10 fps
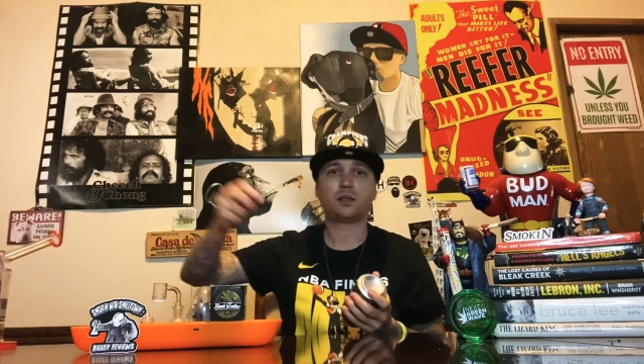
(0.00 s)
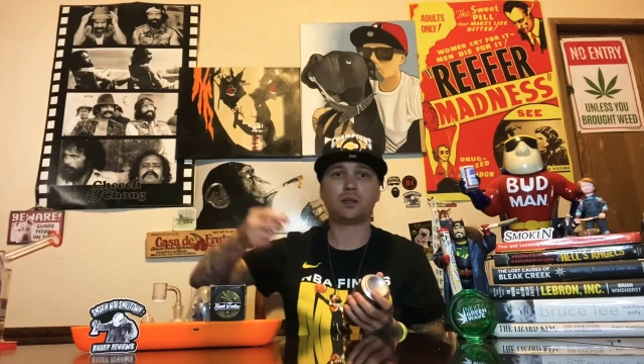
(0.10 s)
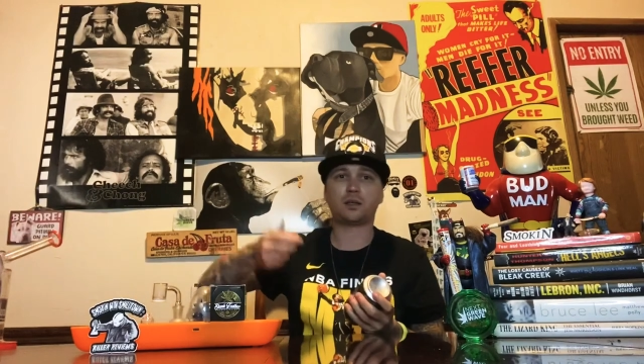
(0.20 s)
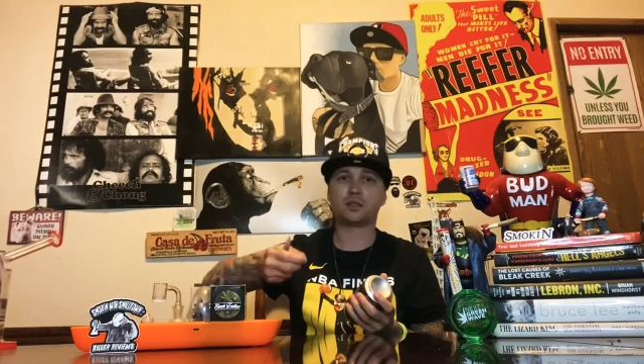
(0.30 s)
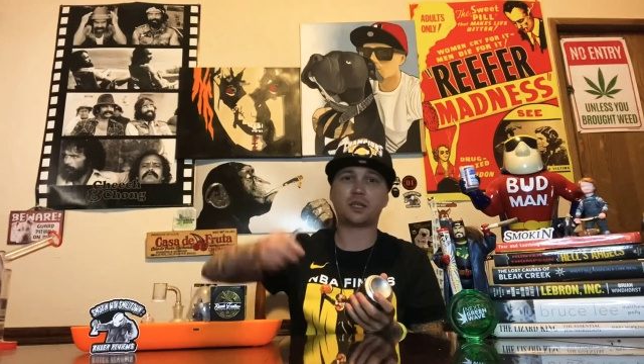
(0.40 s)

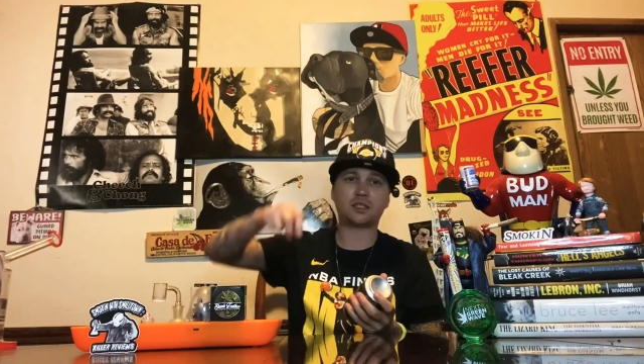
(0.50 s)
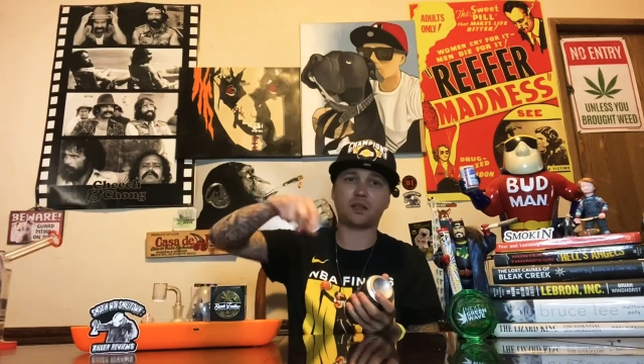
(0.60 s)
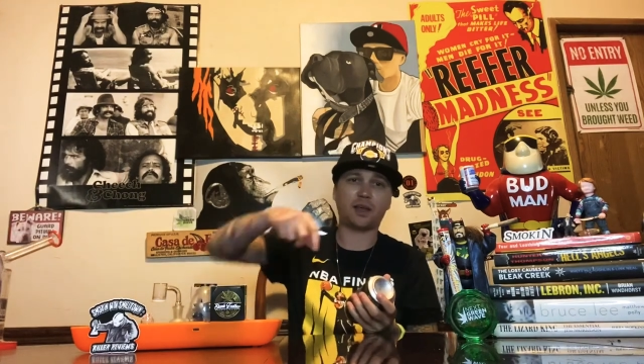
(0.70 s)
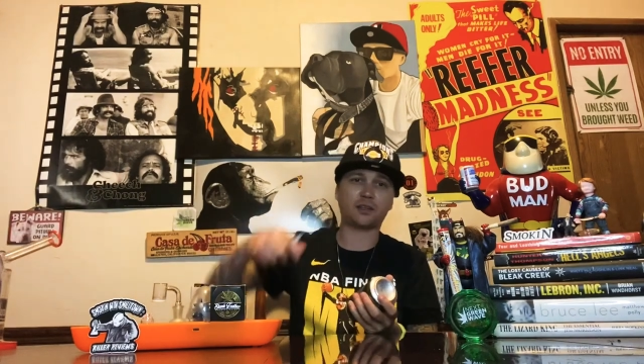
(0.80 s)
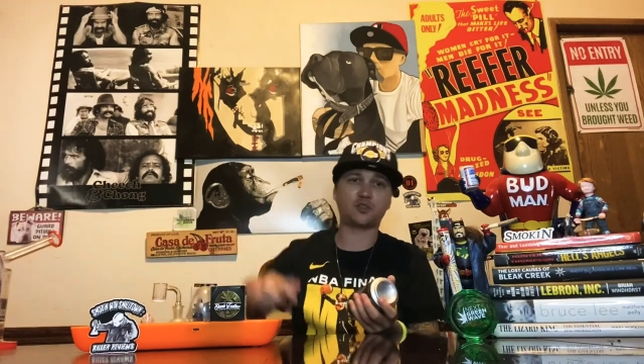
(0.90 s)
it doesn't
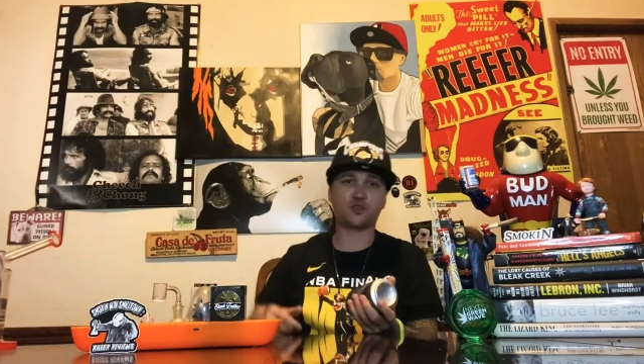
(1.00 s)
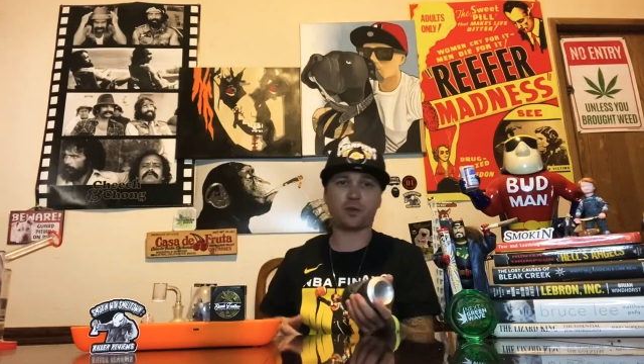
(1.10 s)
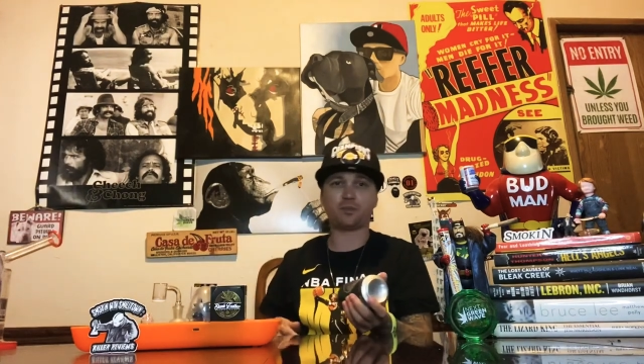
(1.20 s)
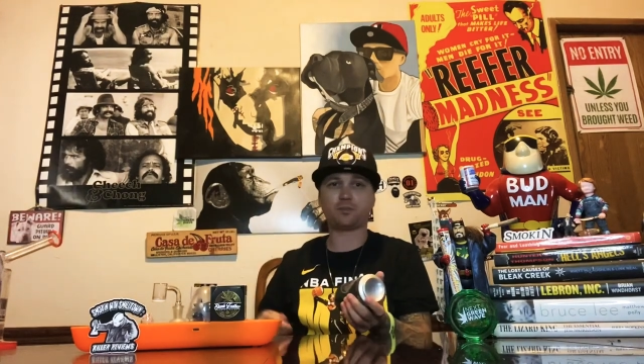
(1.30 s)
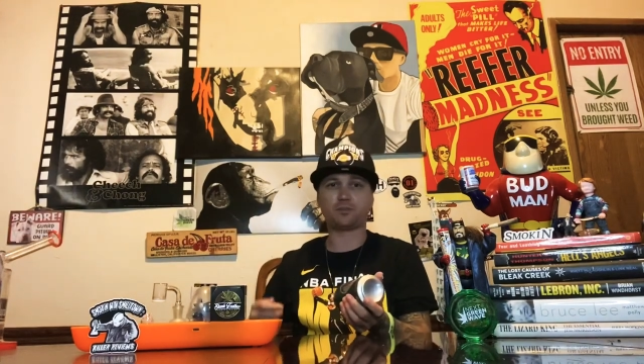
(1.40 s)
like
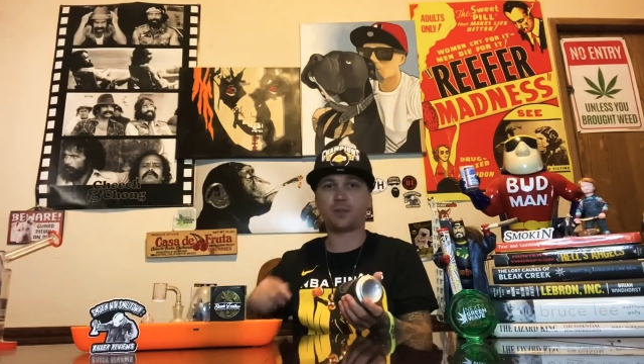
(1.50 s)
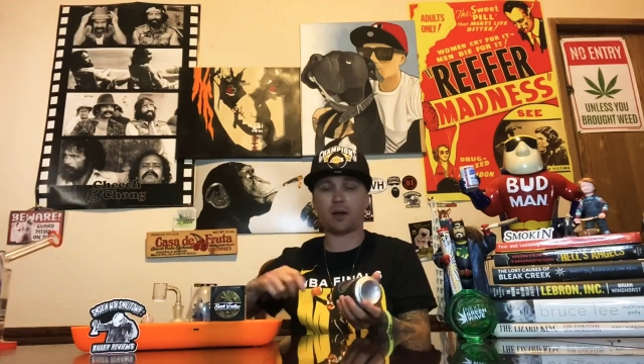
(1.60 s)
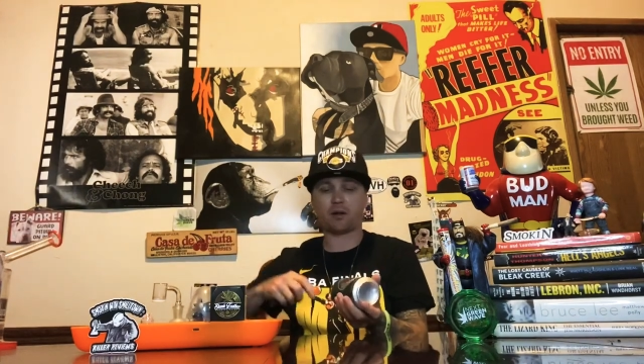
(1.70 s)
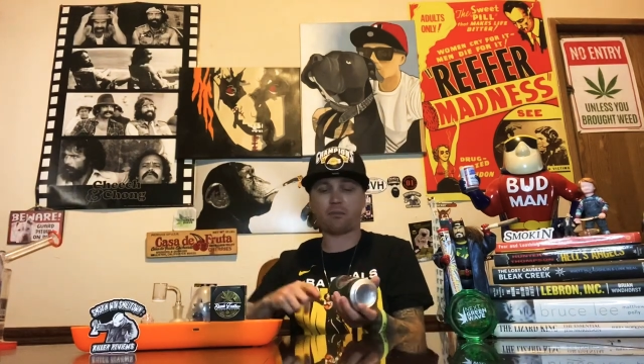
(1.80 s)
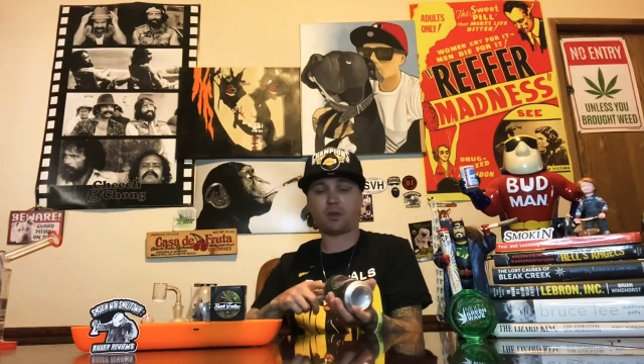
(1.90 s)
drip
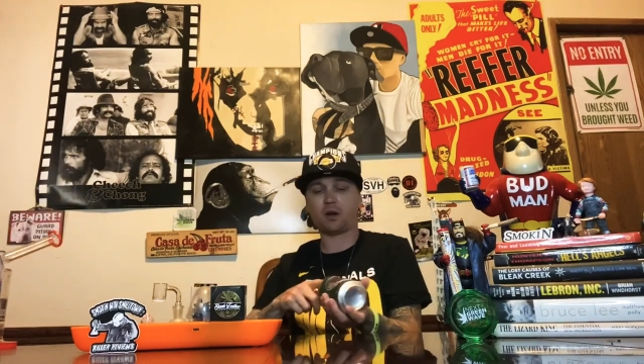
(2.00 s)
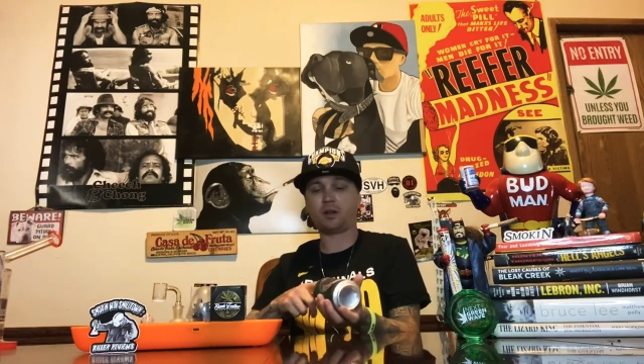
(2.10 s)
down in there.